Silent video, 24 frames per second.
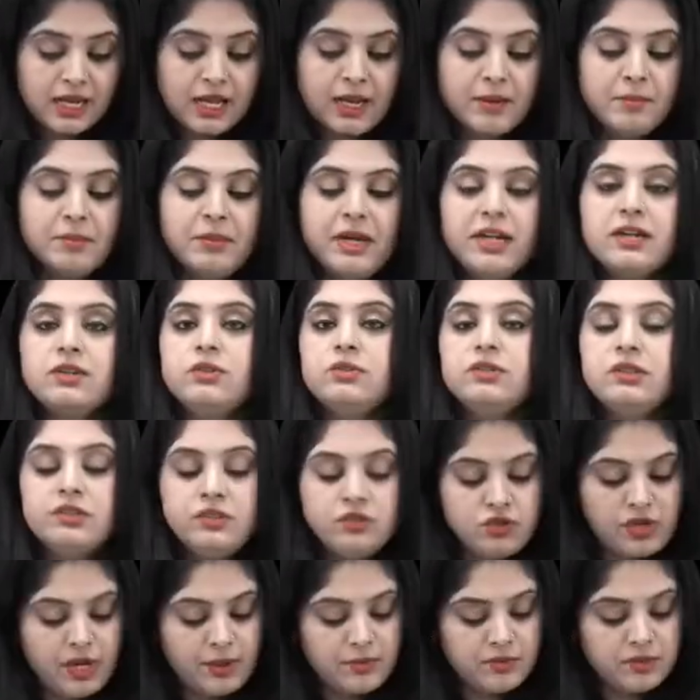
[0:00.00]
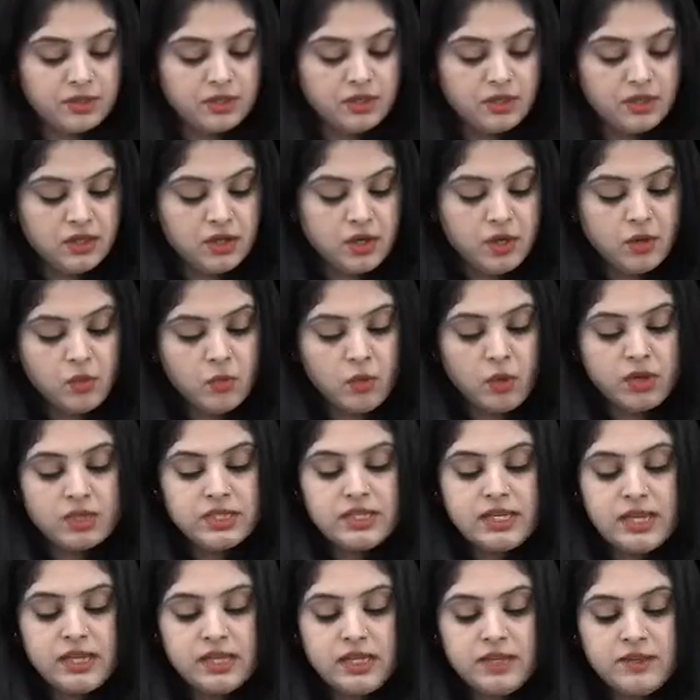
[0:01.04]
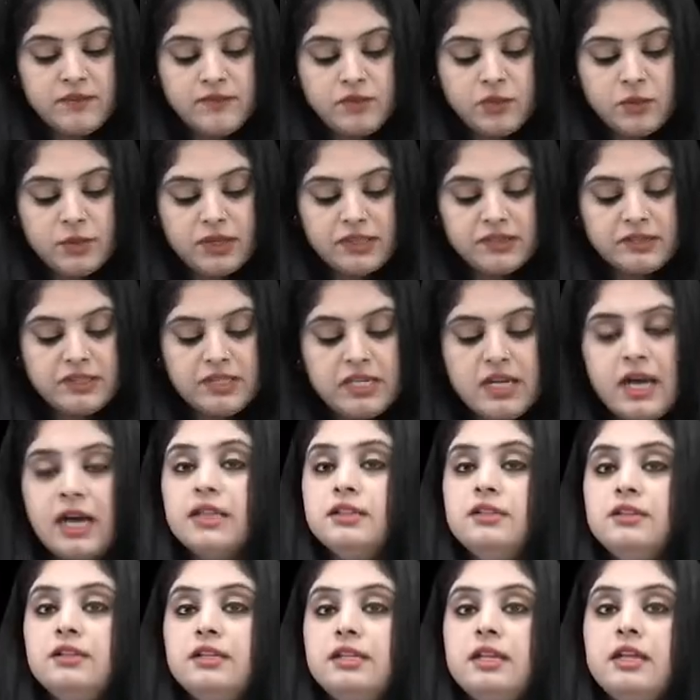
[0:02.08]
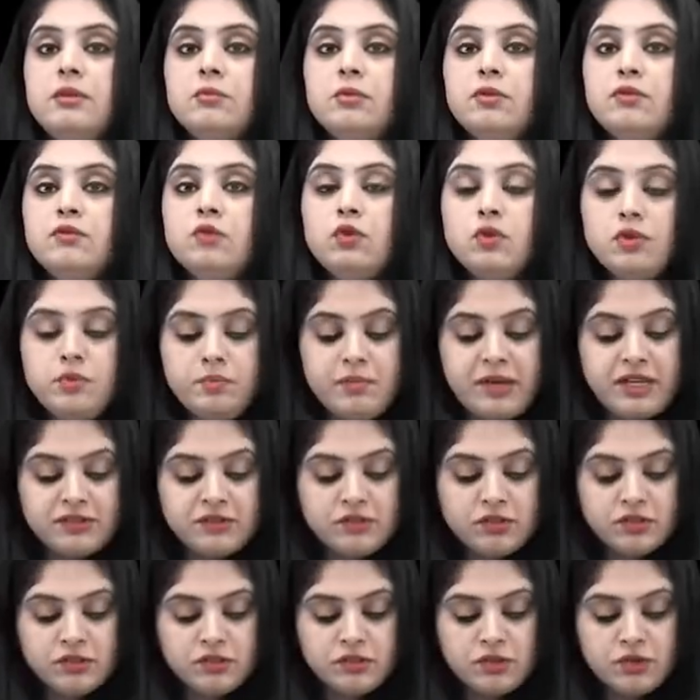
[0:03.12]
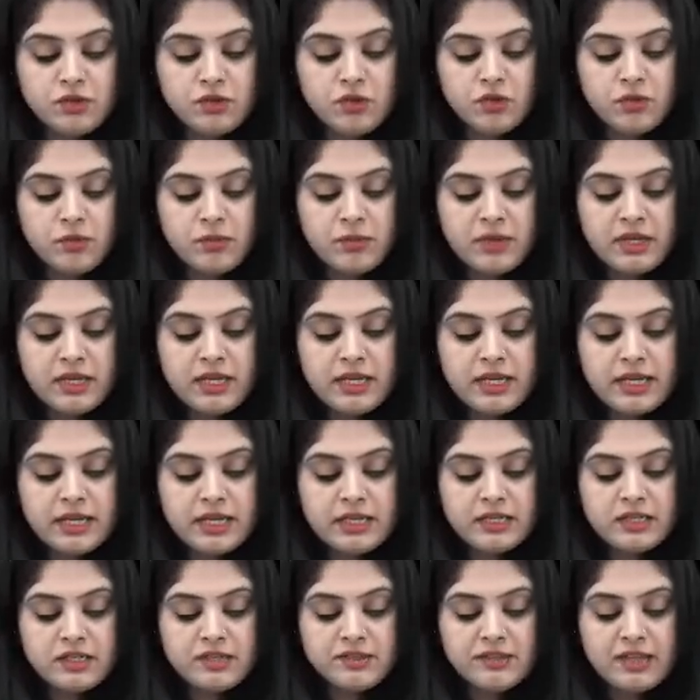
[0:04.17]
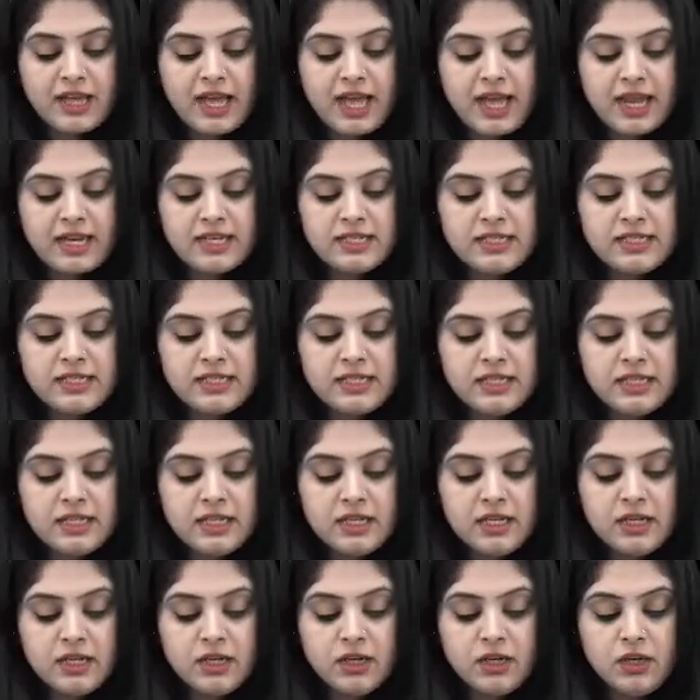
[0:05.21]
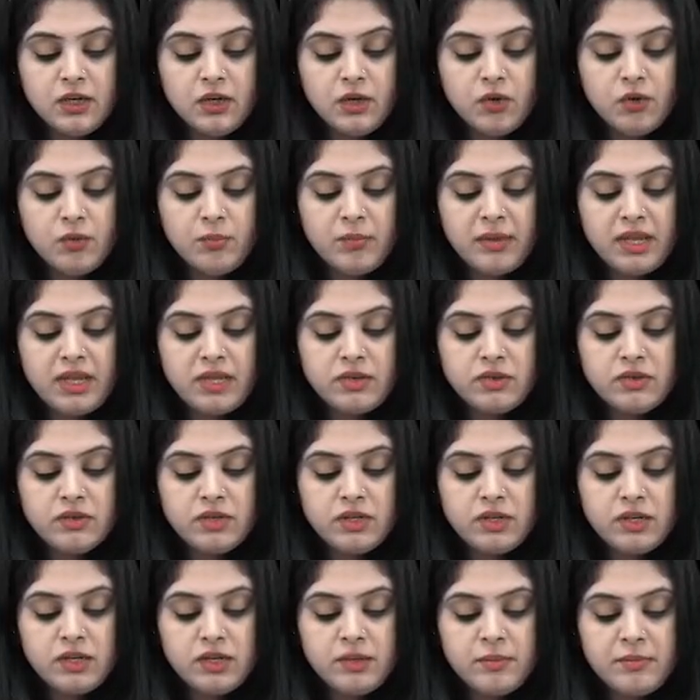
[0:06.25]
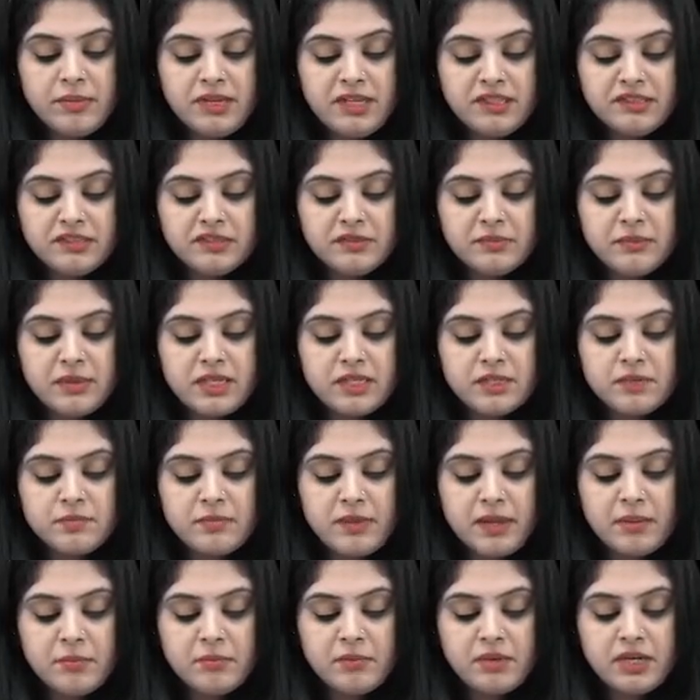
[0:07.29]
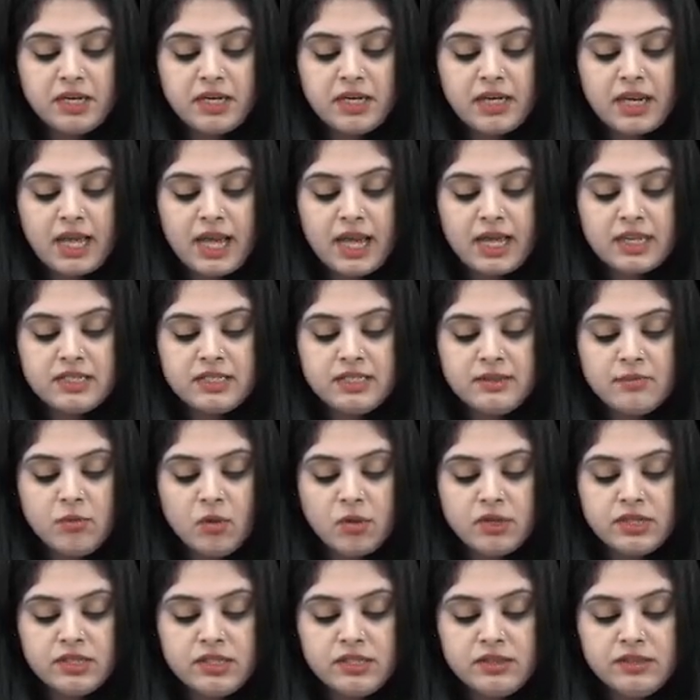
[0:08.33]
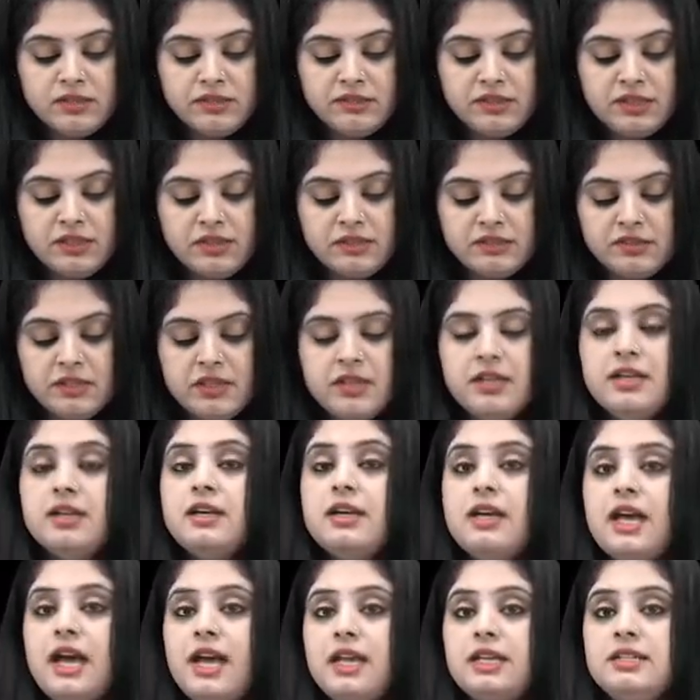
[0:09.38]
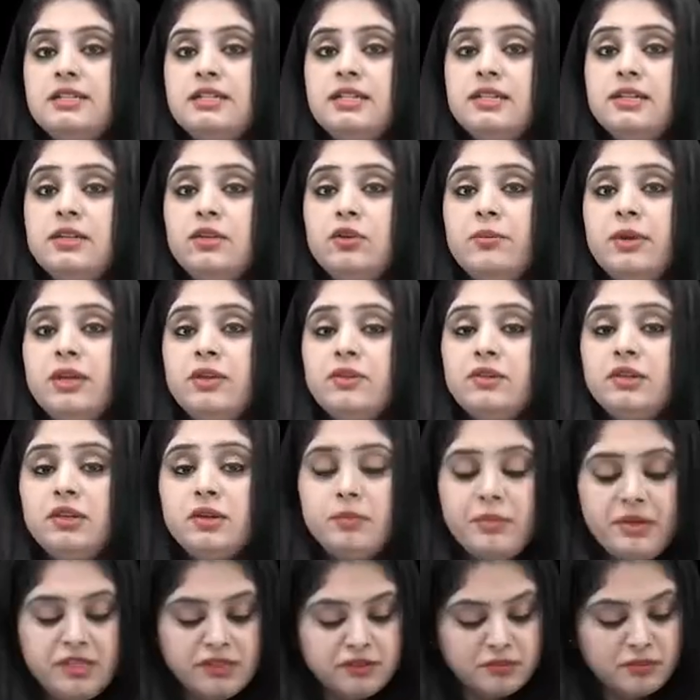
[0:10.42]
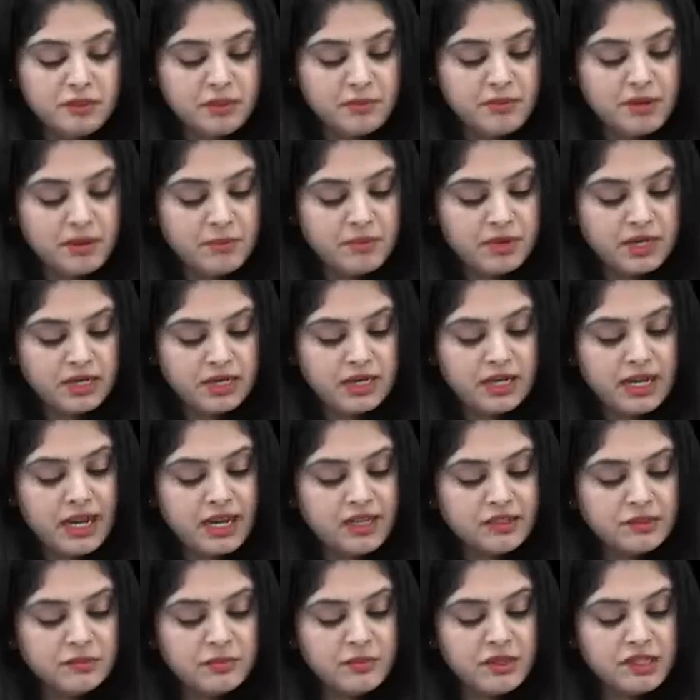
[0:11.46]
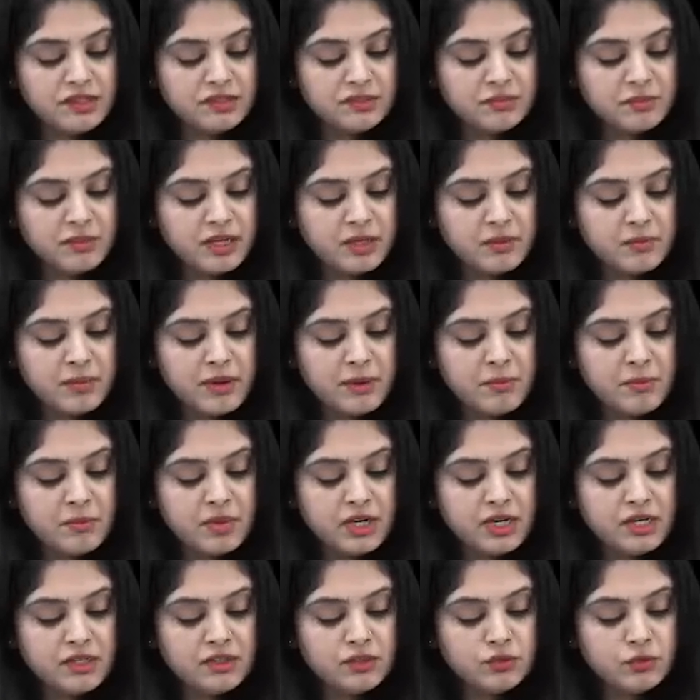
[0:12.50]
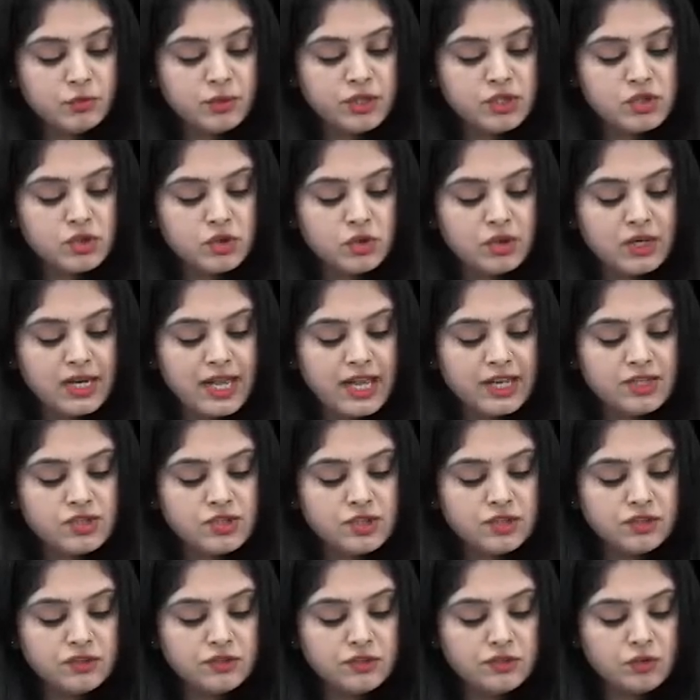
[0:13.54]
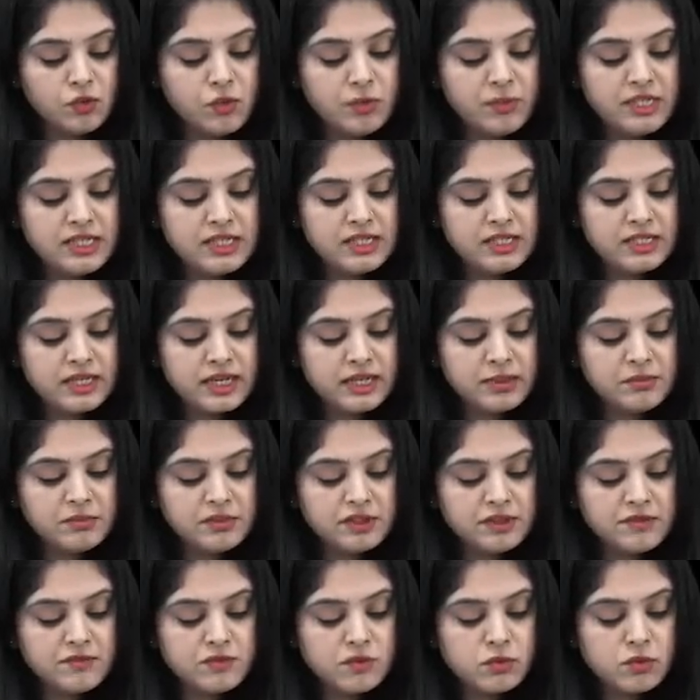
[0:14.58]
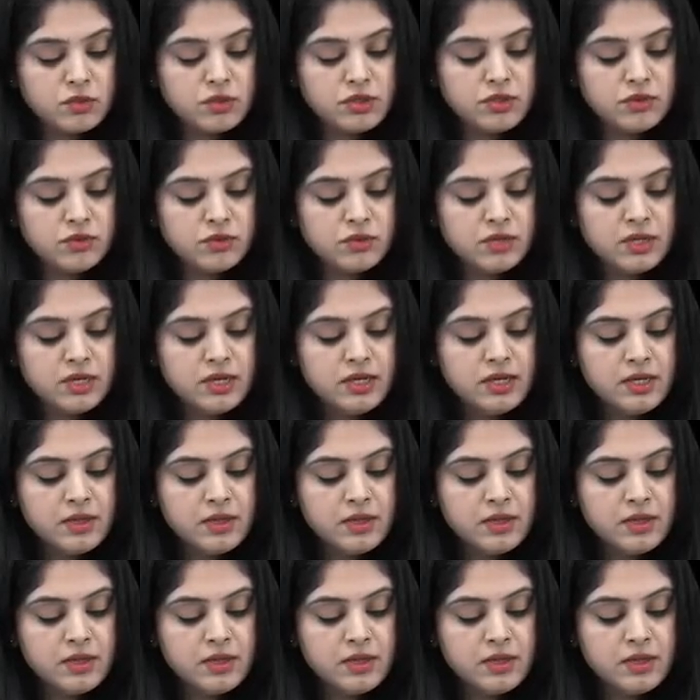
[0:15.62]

Come back to this chapter. What did I give you as the other name of Goodpasture syndrome? It is anti-glomerular basement membrane antibody disease. Anti-glomerular basement membrane. Guys, basement membrane is which collagen? So many times I've told you.